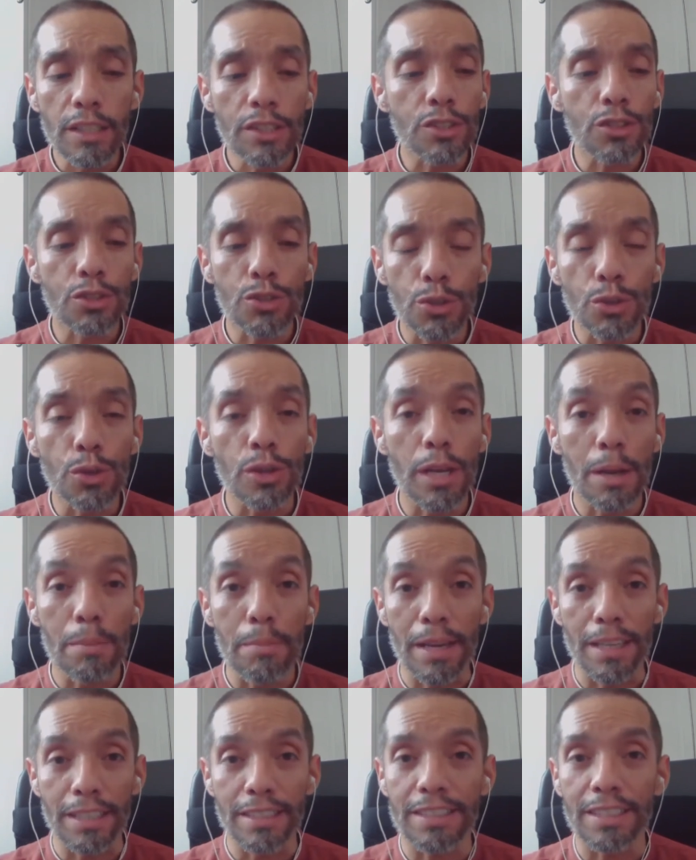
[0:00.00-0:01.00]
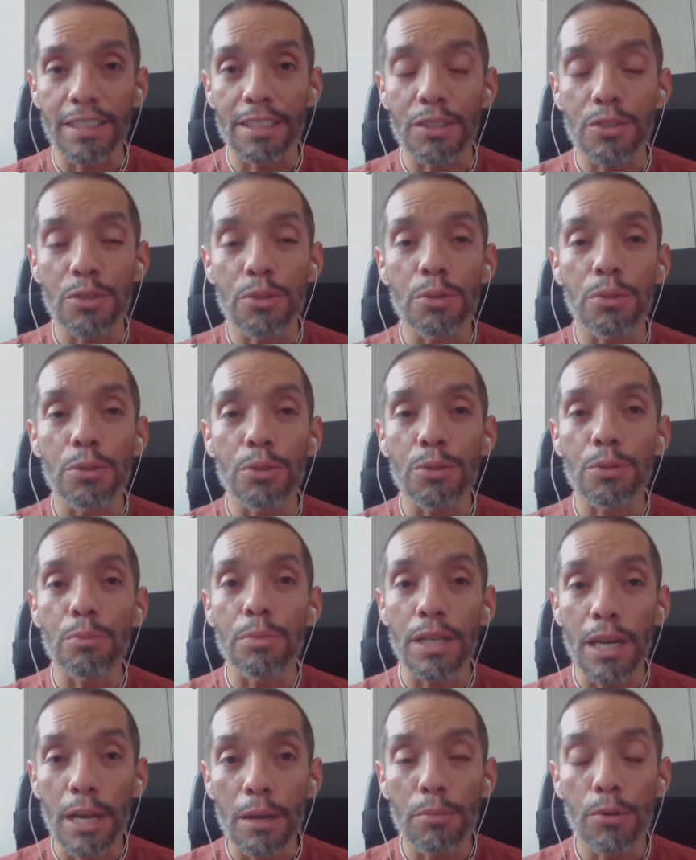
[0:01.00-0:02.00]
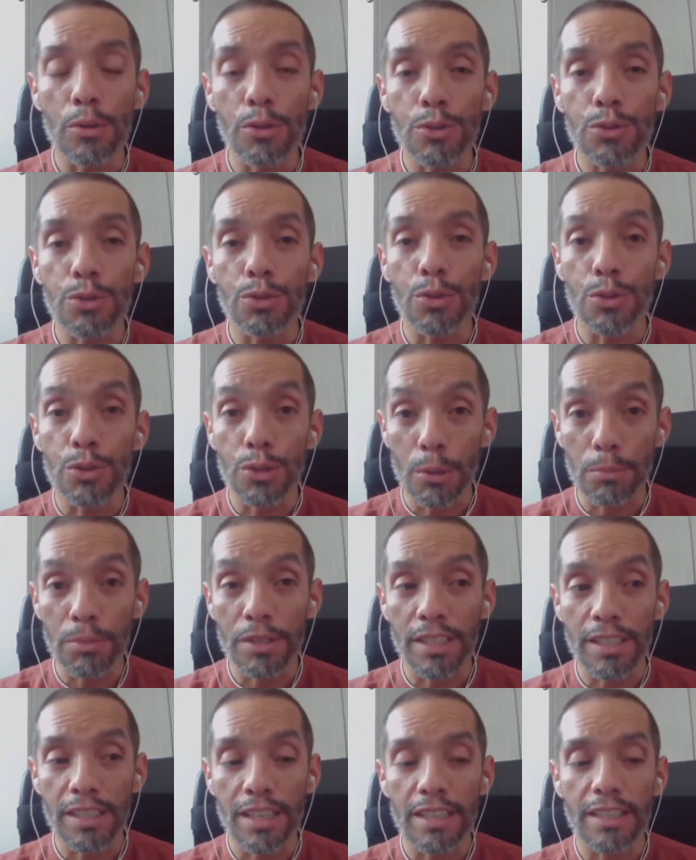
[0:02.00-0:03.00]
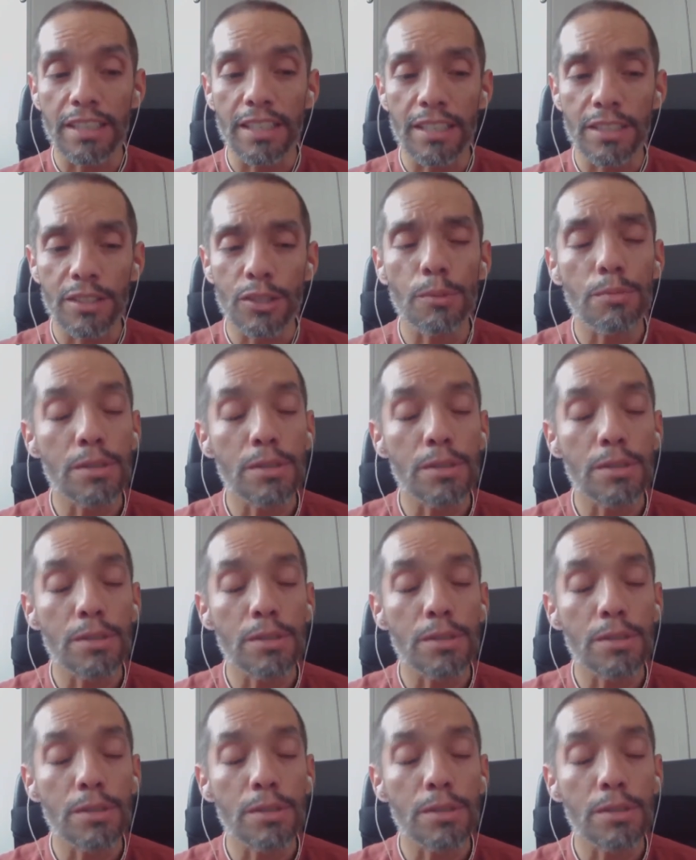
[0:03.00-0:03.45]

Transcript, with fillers: it's truly amazing to be able to do something like this.